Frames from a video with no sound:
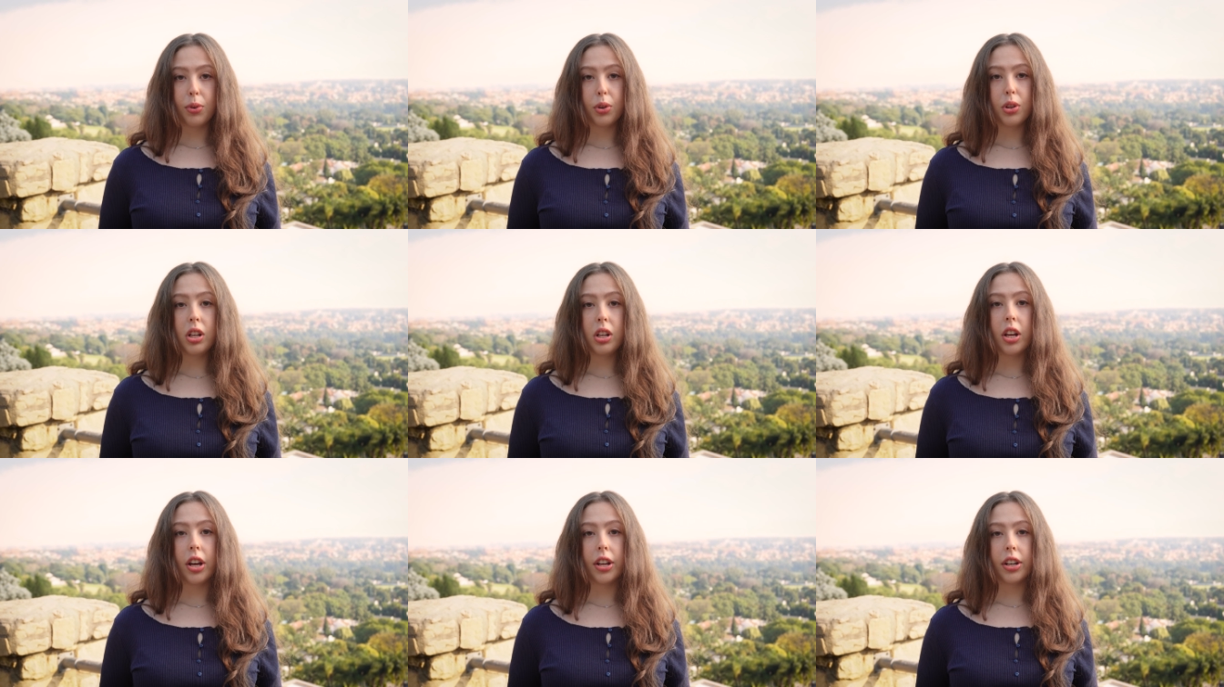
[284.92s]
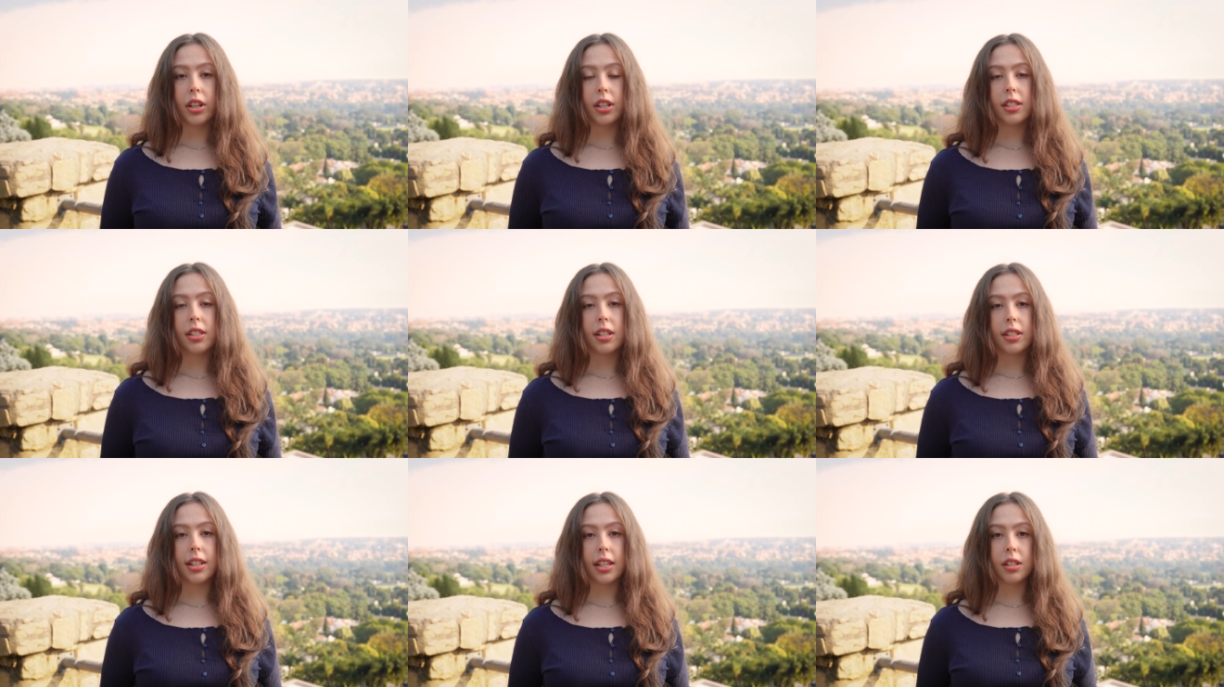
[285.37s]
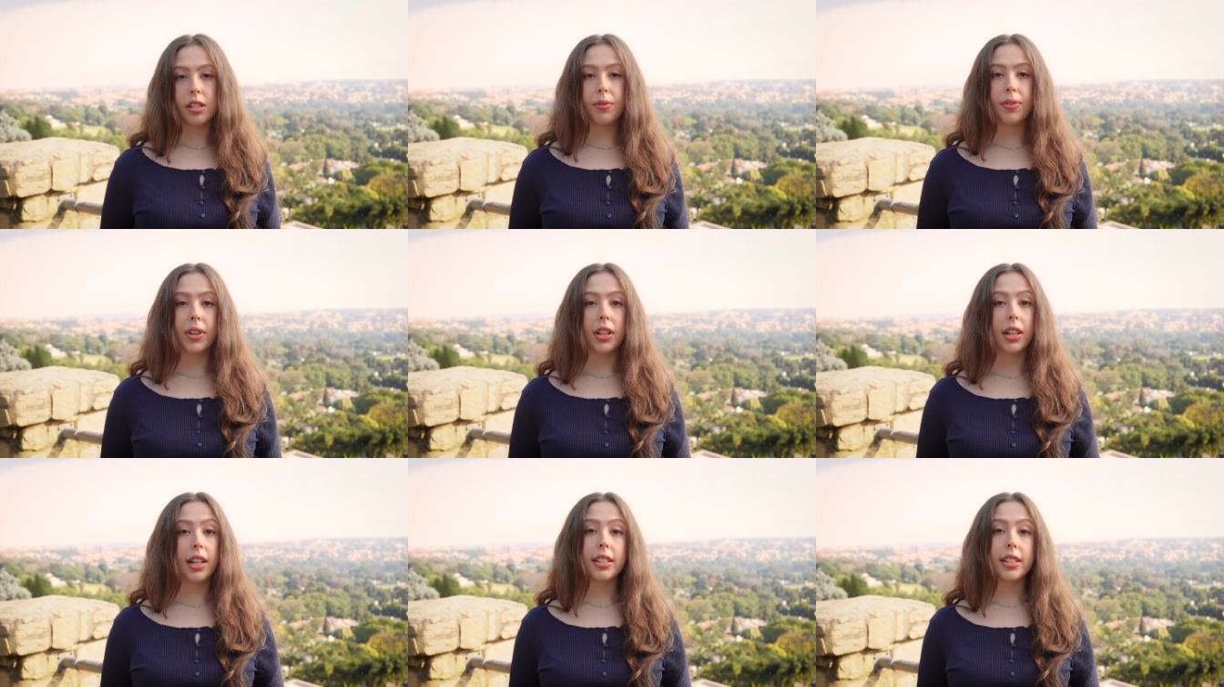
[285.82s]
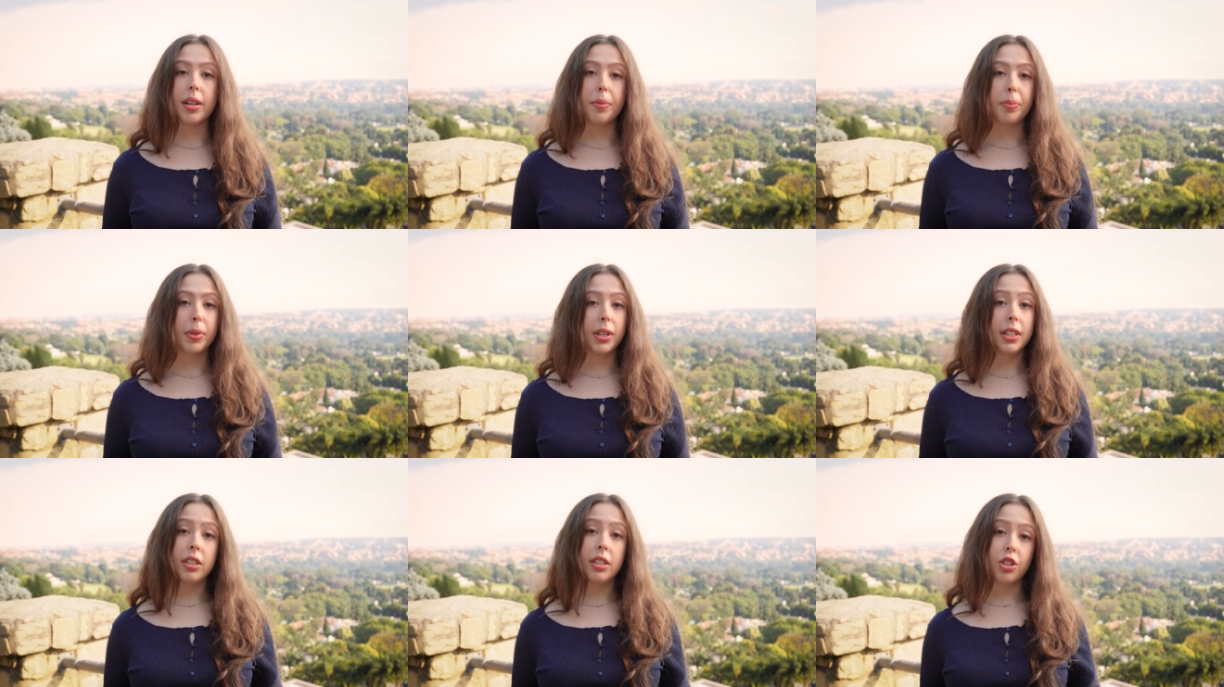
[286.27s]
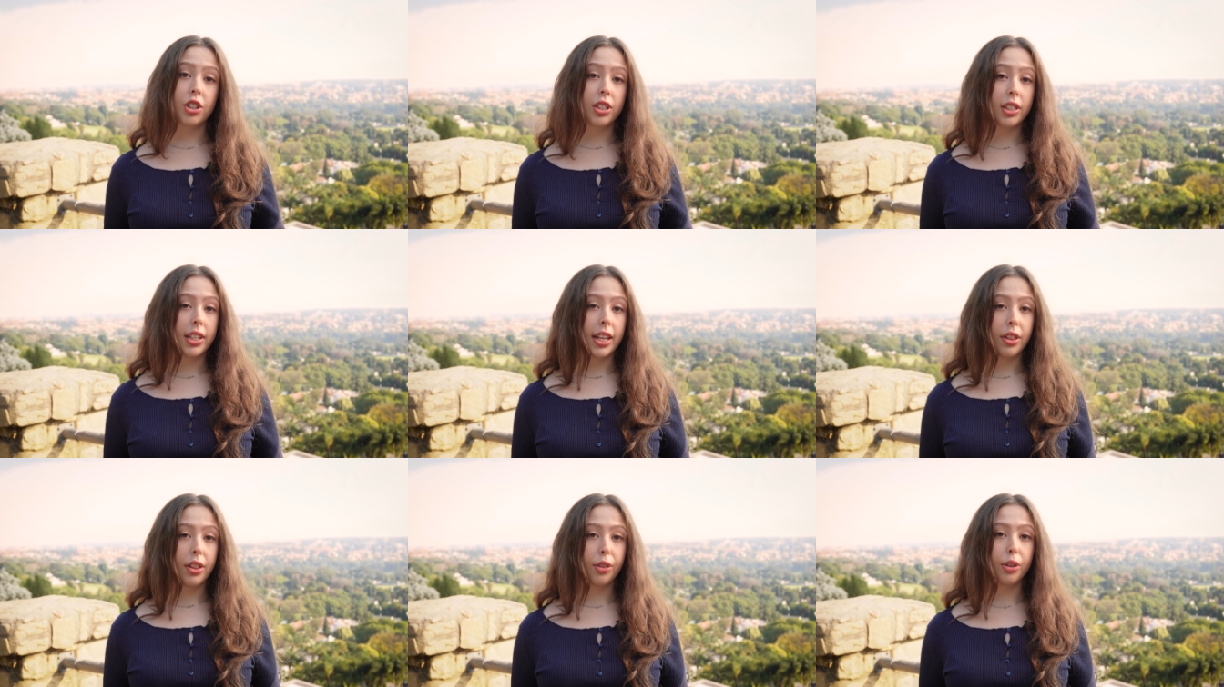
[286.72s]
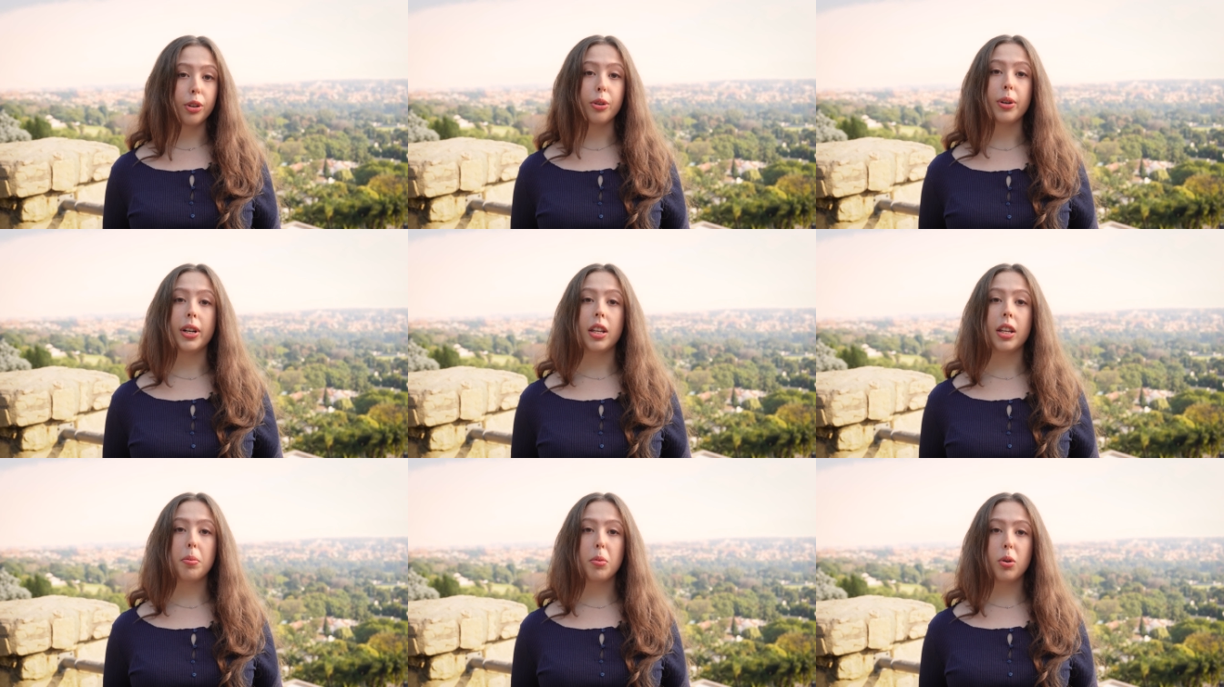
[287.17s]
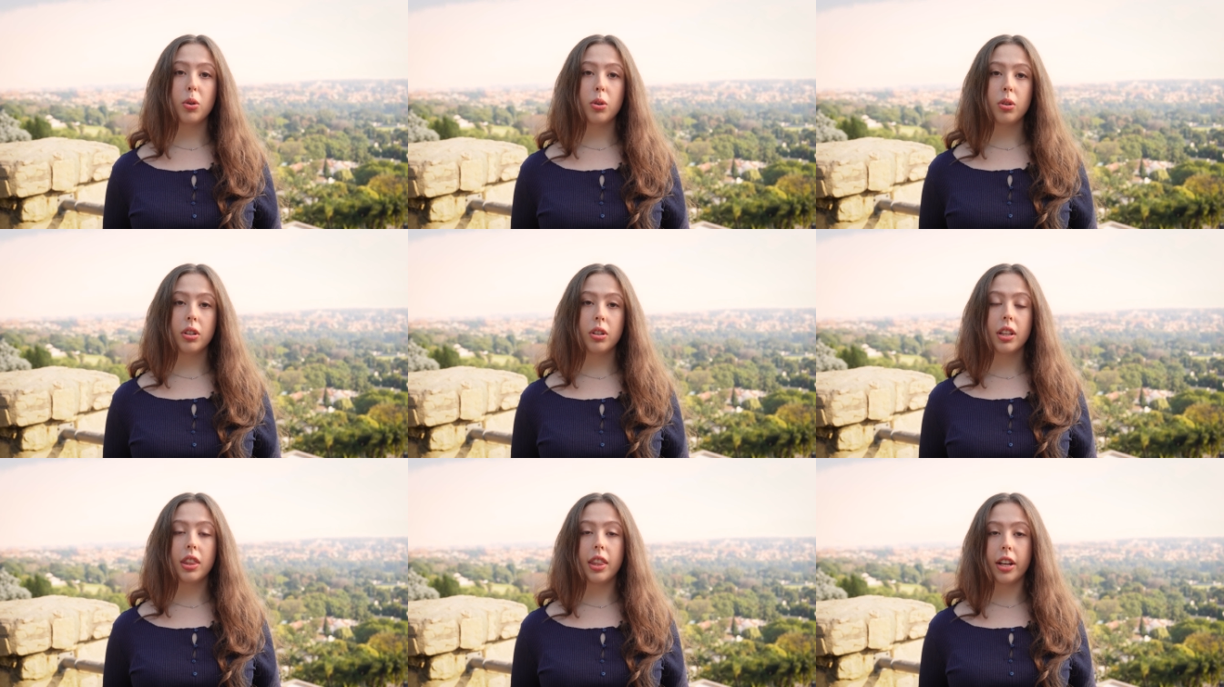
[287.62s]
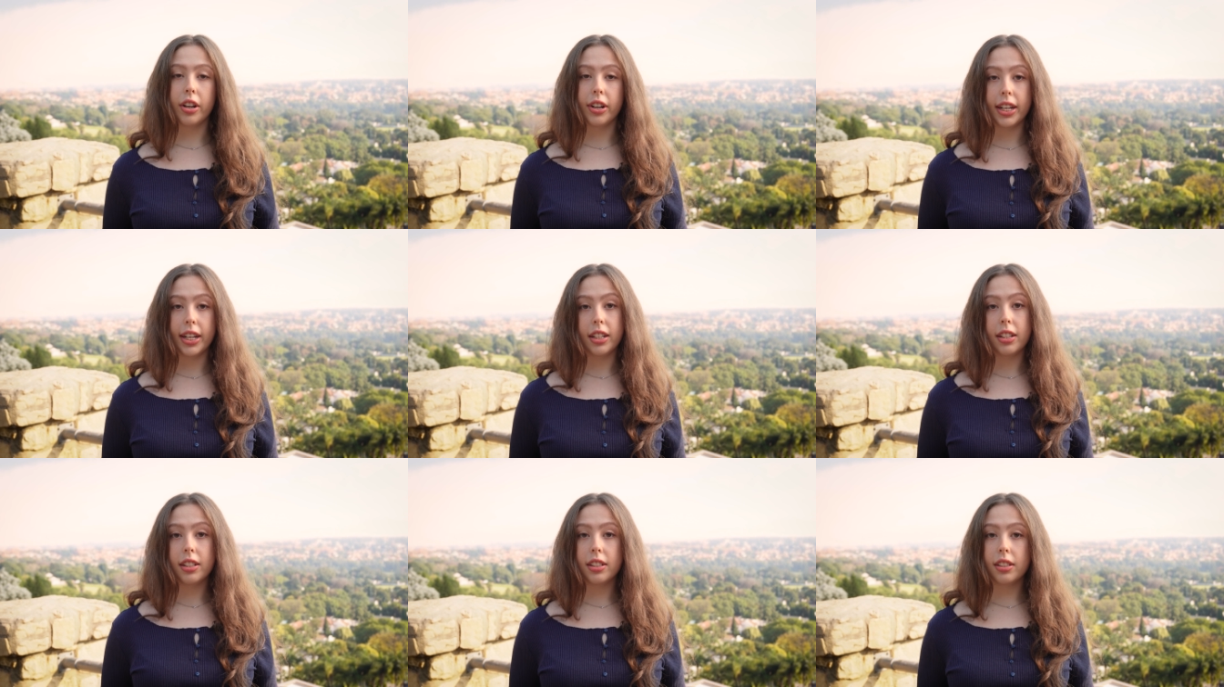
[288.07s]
for the learners, it doesn't feel like something to just get through anymore. They're in